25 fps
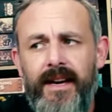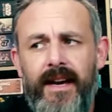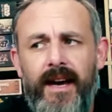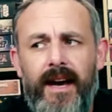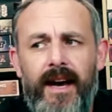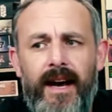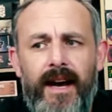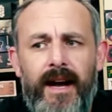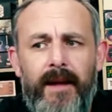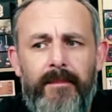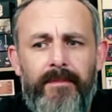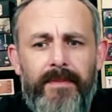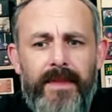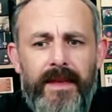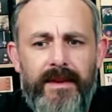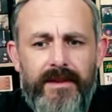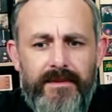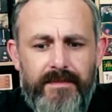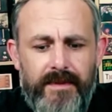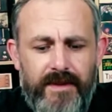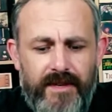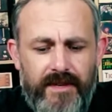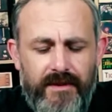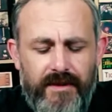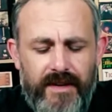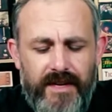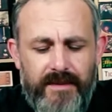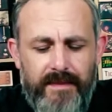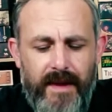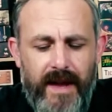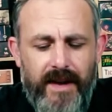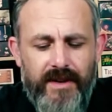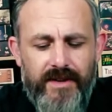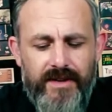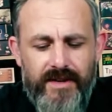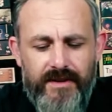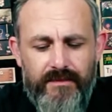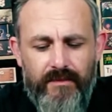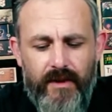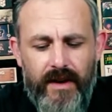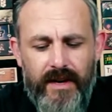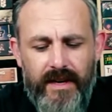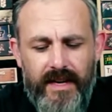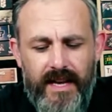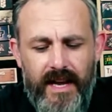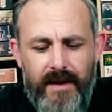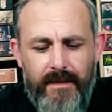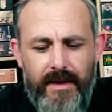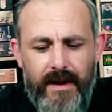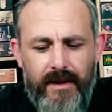There's been 2 expansions.
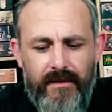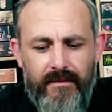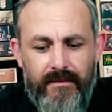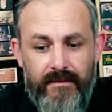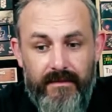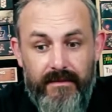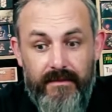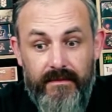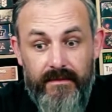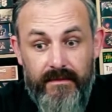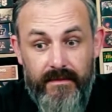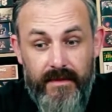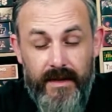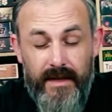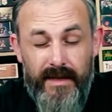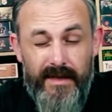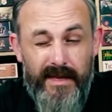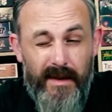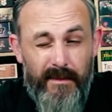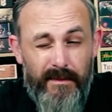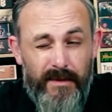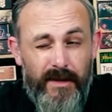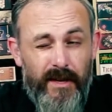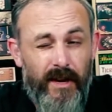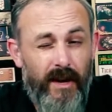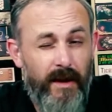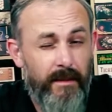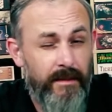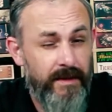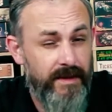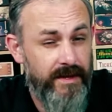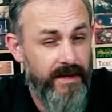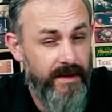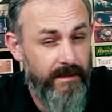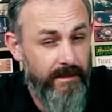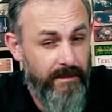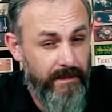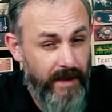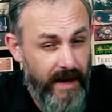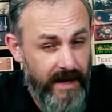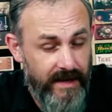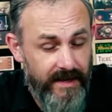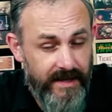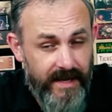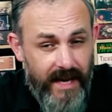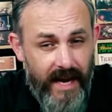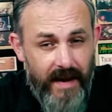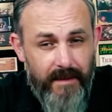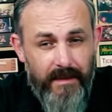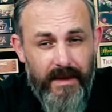One came out same time as the
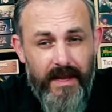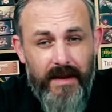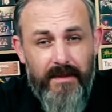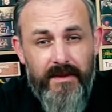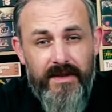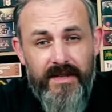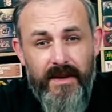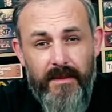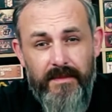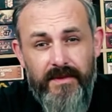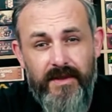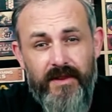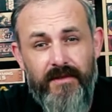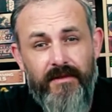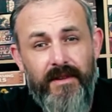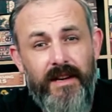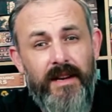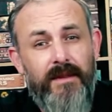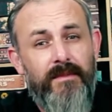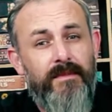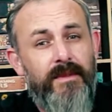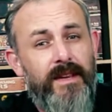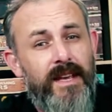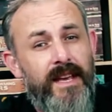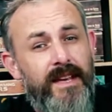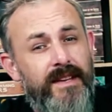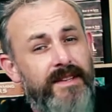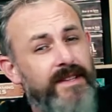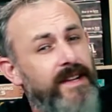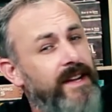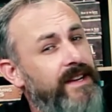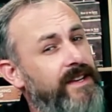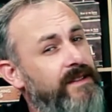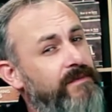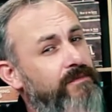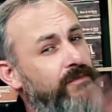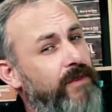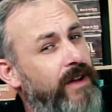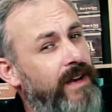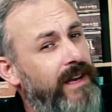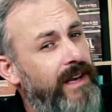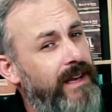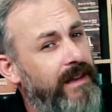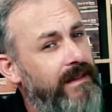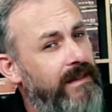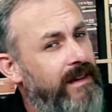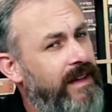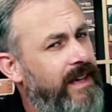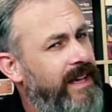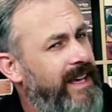base game and they've subsequently Kickstarted
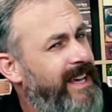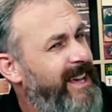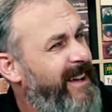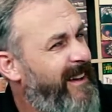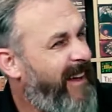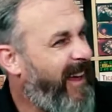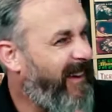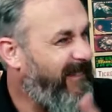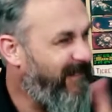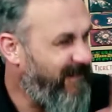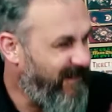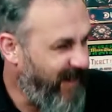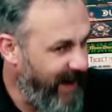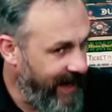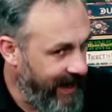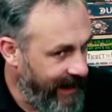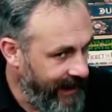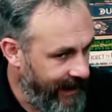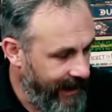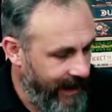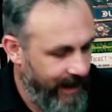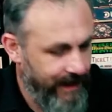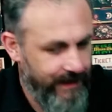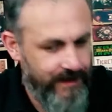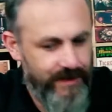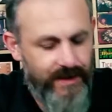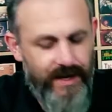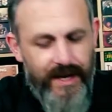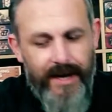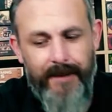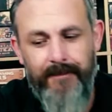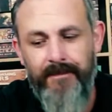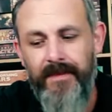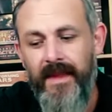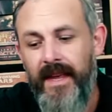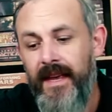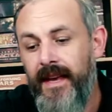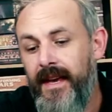one, I think, last year.